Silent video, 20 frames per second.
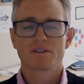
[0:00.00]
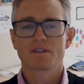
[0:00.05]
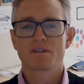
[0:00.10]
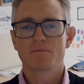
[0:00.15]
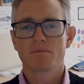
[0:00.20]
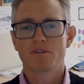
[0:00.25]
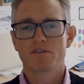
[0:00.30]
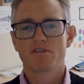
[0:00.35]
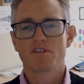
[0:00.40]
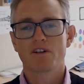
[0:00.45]

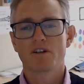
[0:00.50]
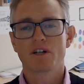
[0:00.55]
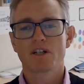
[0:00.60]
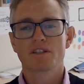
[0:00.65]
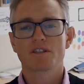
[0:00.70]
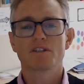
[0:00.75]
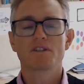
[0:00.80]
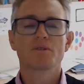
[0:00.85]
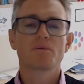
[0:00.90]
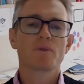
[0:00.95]
to
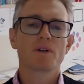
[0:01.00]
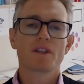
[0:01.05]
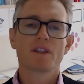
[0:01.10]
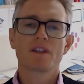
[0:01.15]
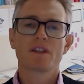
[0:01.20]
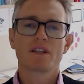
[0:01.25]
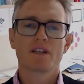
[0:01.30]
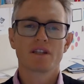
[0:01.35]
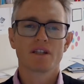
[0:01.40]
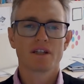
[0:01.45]
provide you
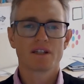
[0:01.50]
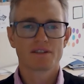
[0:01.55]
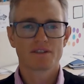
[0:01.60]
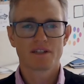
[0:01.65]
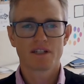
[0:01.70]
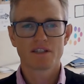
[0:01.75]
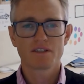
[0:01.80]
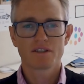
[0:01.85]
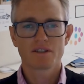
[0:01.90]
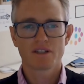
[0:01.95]
with the
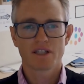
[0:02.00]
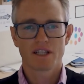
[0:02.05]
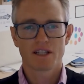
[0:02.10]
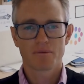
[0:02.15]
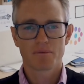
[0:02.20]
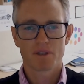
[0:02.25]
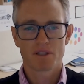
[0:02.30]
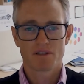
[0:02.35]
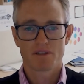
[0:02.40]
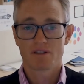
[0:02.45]
essential
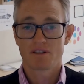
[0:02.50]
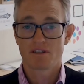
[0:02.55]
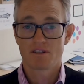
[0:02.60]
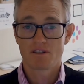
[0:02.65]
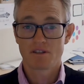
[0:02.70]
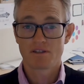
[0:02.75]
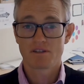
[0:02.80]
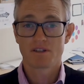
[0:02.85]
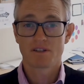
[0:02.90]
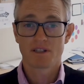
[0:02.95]
elements to
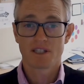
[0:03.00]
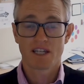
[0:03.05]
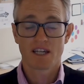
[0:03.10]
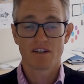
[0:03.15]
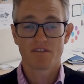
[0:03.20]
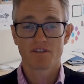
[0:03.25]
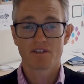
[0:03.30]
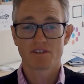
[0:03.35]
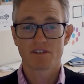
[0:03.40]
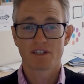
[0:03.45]
using
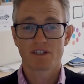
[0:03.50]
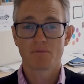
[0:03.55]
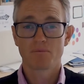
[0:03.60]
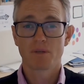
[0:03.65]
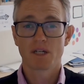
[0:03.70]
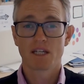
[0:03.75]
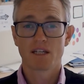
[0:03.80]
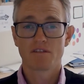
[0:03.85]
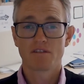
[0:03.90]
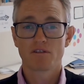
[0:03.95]
Canvas in a
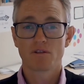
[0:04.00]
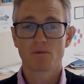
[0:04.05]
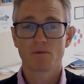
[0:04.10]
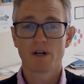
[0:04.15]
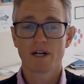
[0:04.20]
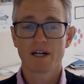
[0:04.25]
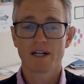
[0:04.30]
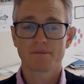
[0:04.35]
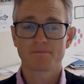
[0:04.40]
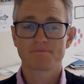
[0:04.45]
meaningful
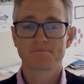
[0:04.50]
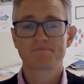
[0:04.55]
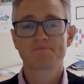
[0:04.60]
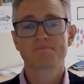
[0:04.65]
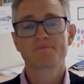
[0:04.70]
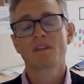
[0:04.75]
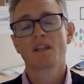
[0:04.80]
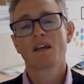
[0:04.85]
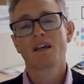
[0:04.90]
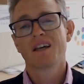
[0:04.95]
way.
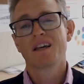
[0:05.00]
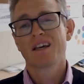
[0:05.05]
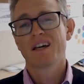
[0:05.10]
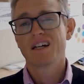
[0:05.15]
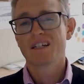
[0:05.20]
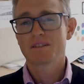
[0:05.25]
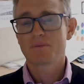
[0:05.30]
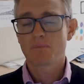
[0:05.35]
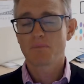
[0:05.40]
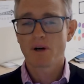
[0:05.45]

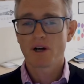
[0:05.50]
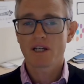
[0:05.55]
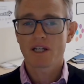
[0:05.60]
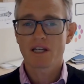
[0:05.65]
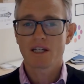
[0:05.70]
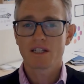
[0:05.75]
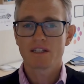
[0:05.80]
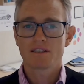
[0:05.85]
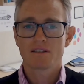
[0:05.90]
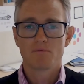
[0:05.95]
It's
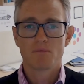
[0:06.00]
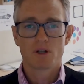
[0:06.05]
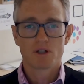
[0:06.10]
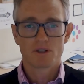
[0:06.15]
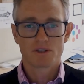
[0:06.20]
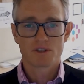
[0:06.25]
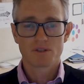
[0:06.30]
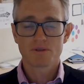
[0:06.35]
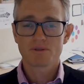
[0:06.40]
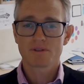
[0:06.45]
broken into
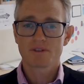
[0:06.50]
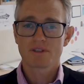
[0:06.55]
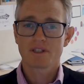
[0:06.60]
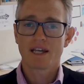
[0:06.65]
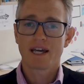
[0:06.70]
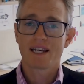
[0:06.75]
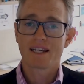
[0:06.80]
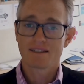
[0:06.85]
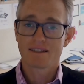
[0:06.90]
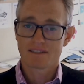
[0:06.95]
modules
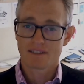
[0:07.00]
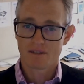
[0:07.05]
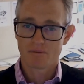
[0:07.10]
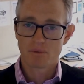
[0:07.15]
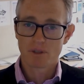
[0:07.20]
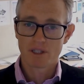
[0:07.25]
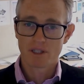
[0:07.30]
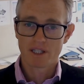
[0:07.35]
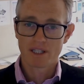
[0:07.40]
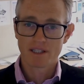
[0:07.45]
and it's
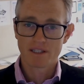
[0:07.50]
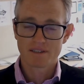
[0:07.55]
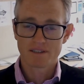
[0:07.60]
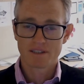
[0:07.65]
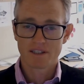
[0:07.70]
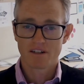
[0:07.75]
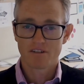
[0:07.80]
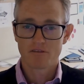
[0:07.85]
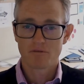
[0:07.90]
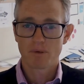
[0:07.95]
completely
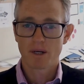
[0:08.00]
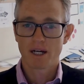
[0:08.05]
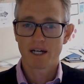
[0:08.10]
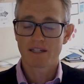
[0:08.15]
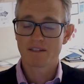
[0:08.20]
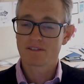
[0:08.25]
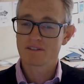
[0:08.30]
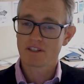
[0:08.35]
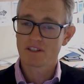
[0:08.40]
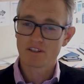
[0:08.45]

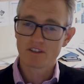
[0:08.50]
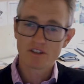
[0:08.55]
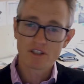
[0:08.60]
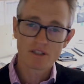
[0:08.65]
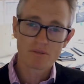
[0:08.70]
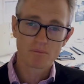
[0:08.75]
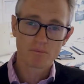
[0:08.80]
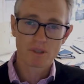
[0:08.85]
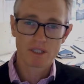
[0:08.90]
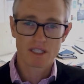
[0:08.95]
self-paced, so you
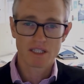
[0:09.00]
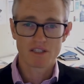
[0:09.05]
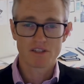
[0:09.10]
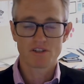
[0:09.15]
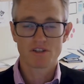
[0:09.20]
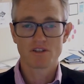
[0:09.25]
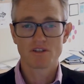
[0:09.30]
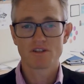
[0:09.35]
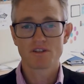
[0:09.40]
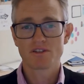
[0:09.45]
can pick and
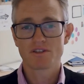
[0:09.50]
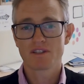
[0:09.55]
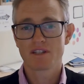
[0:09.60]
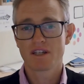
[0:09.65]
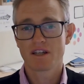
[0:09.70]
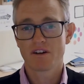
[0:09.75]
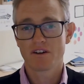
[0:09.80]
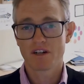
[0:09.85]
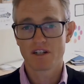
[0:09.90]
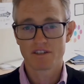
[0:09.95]
choose
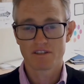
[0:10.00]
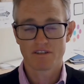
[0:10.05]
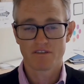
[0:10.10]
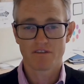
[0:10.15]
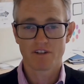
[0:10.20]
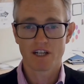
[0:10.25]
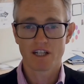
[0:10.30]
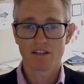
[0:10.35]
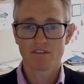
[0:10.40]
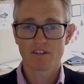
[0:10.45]
the areas
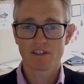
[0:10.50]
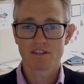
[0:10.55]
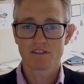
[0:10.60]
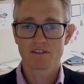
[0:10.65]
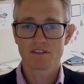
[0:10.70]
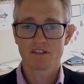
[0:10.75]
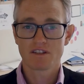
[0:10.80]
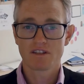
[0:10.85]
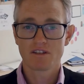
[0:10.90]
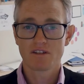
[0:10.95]
of
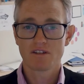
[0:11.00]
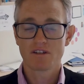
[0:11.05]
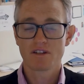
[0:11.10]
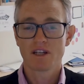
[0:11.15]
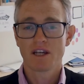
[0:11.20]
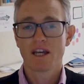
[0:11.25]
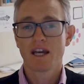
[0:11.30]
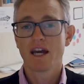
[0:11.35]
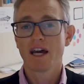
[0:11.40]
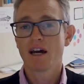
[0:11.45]
relevance to you,
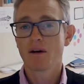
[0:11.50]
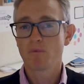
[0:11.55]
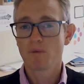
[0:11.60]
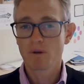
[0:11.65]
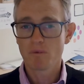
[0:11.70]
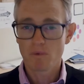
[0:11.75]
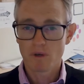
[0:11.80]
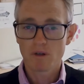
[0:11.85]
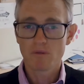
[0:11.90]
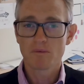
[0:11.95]
and
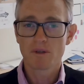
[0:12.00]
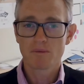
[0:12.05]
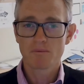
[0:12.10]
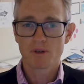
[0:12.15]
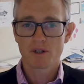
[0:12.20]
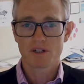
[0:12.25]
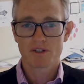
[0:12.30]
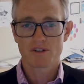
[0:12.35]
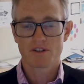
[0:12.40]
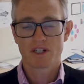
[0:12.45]
we will be
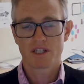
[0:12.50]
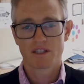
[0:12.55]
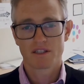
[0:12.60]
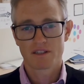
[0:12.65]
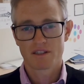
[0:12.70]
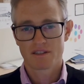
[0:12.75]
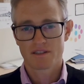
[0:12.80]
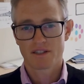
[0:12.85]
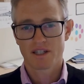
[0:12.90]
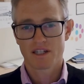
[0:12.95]
monitoring
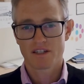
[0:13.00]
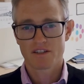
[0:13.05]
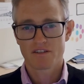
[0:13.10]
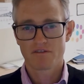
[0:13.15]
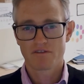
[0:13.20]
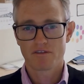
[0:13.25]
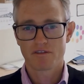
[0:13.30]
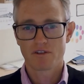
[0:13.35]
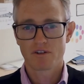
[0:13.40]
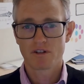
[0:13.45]
the
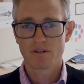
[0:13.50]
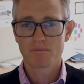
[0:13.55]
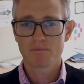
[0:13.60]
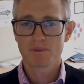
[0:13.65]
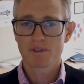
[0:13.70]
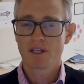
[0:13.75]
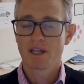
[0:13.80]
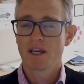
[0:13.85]
discussion forums,